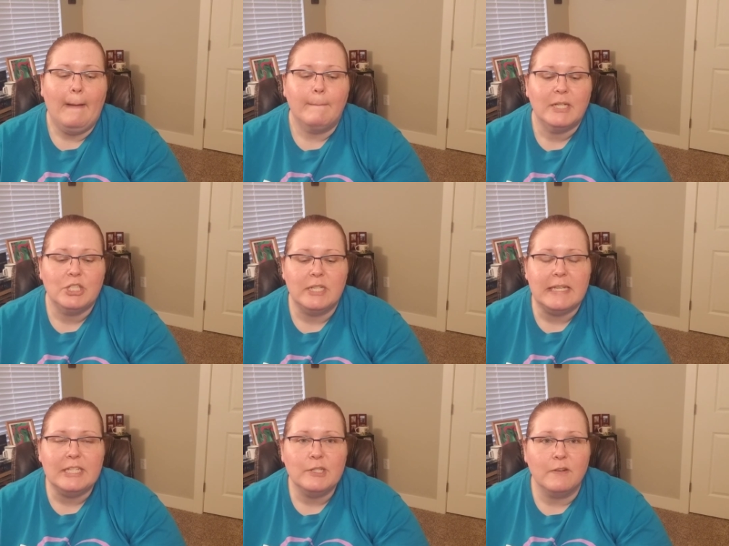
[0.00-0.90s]
But she
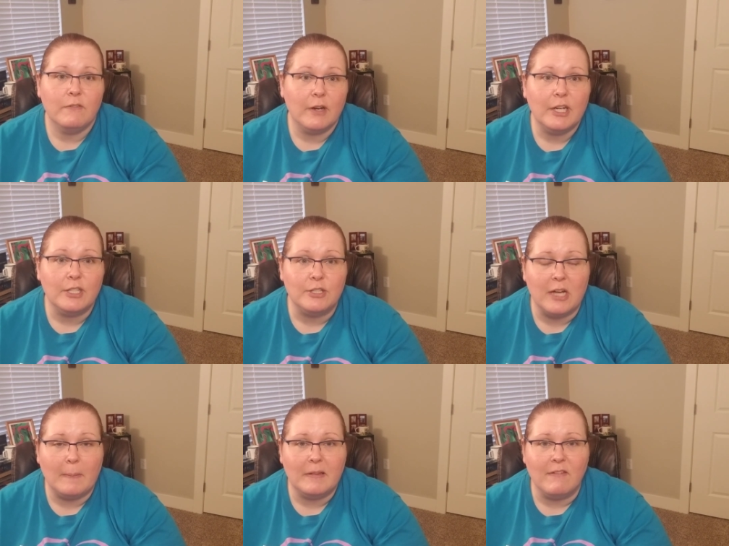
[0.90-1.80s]
did do a very good
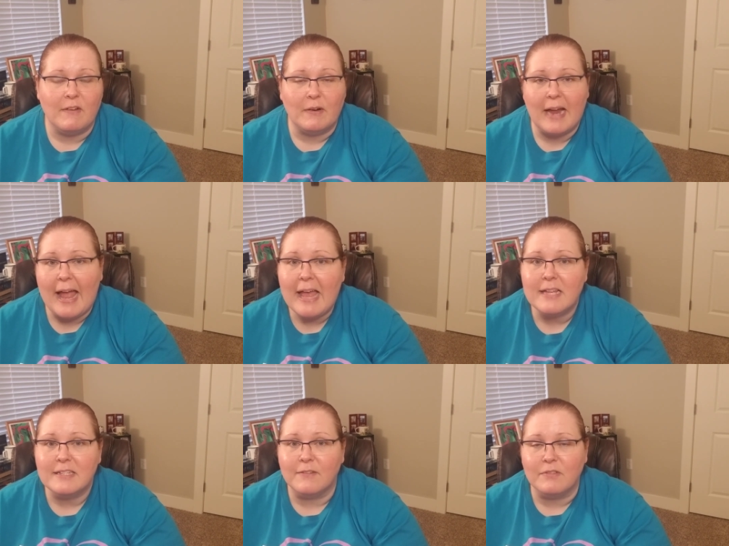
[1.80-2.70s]
job at the very
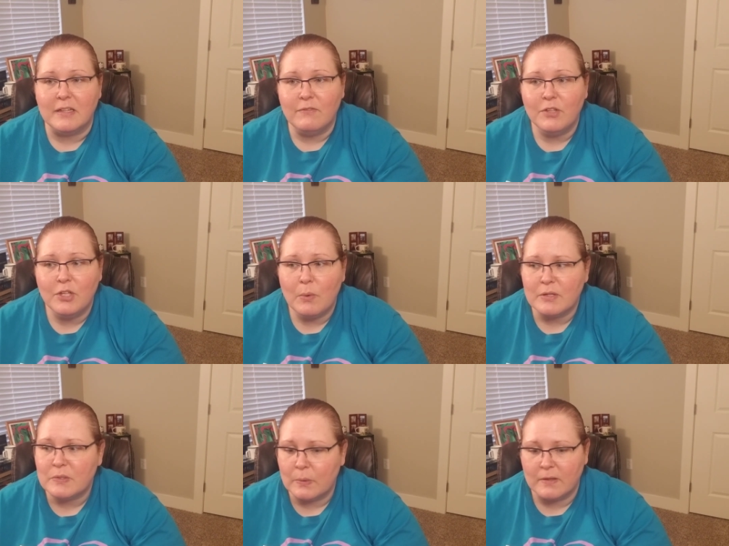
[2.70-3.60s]
end of leaving you
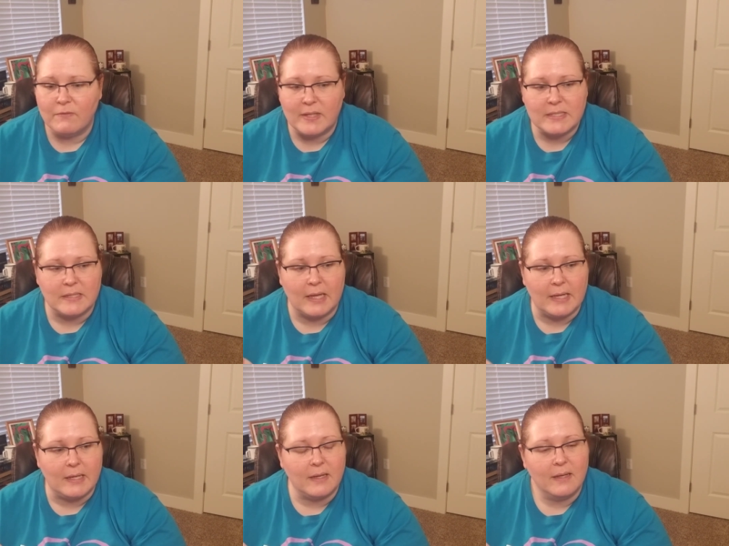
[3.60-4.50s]
on sort of this
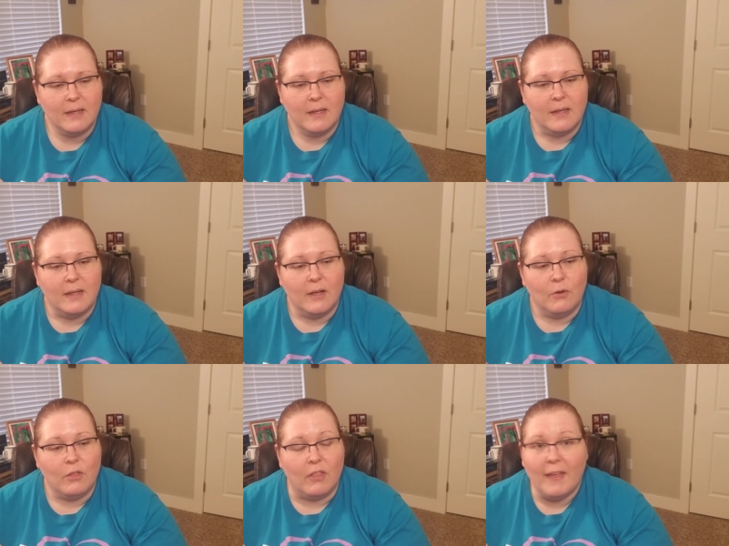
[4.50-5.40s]
like,
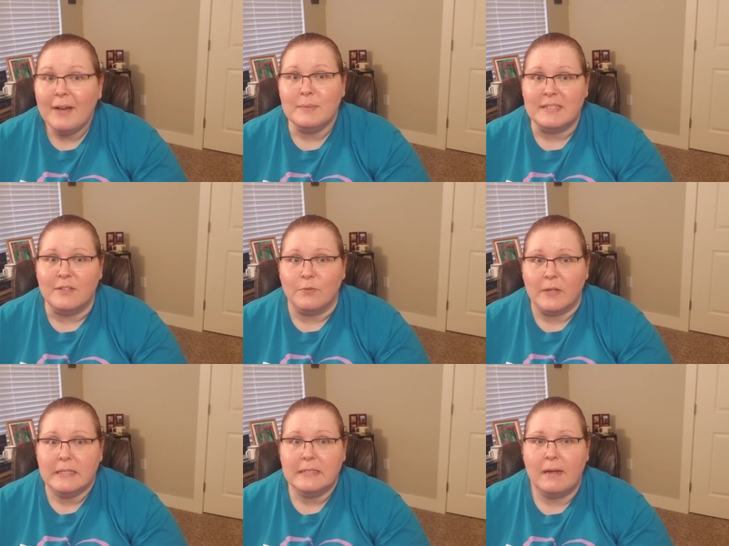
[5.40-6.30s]
that was
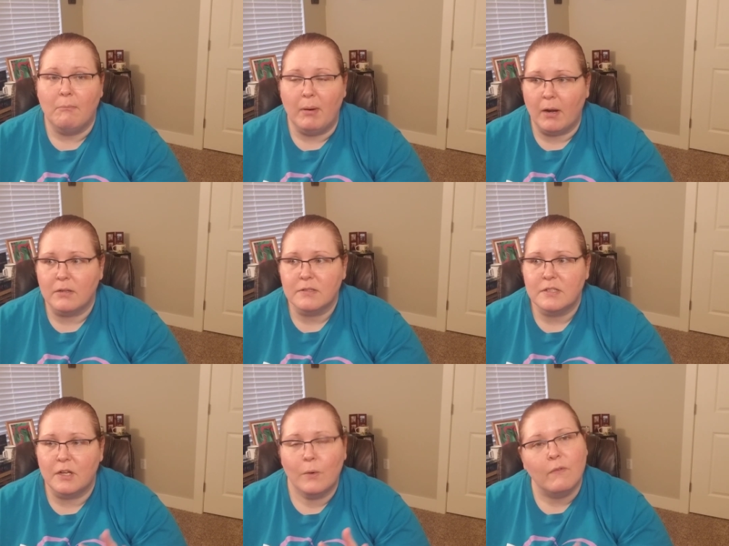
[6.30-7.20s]
different, but
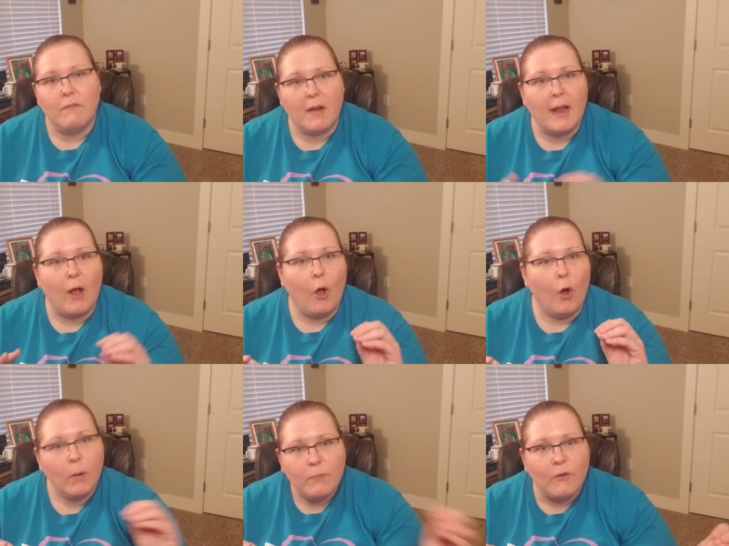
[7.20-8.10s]
also very
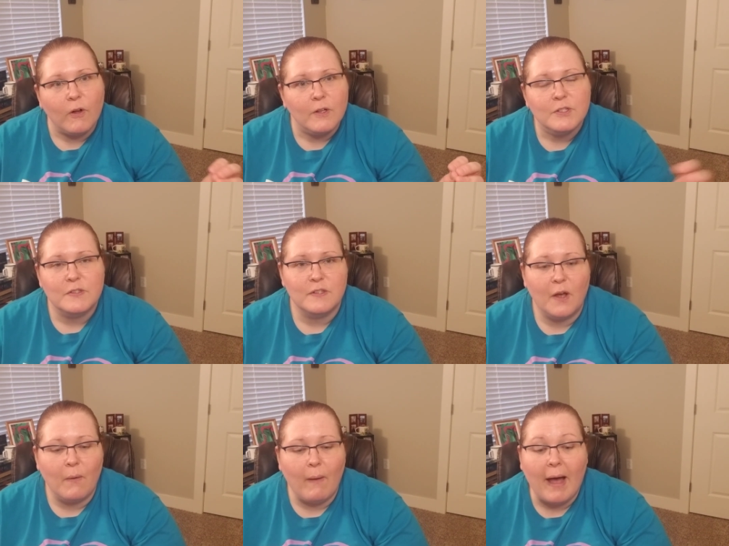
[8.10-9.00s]
hopeful.
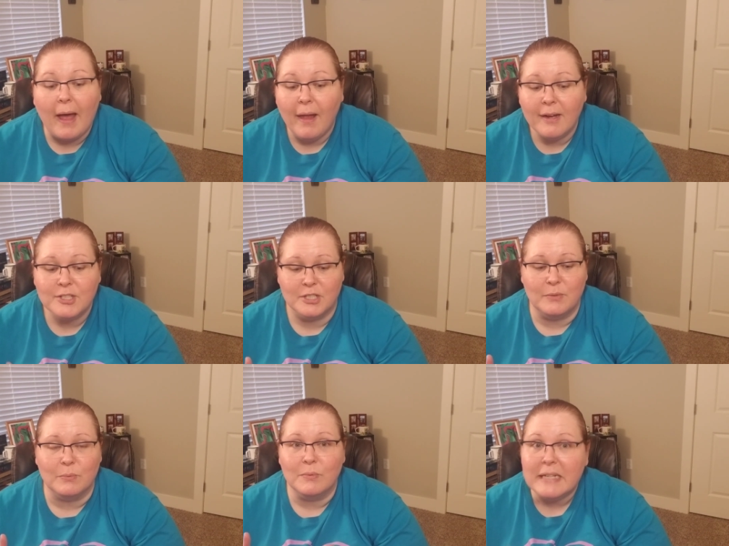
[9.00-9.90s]
So I actually
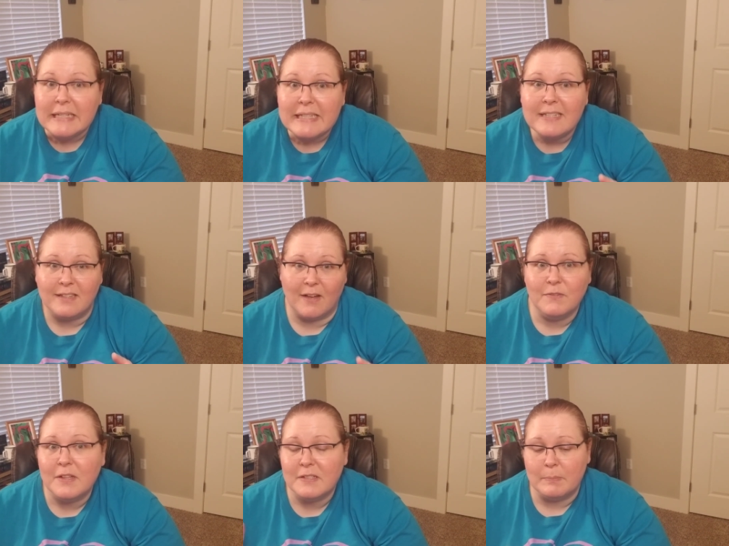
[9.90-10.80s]
really
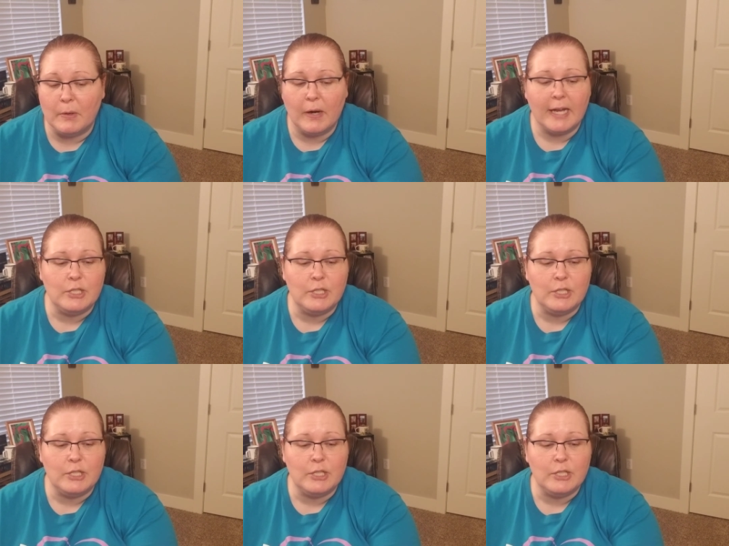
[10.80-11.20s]
loved this book.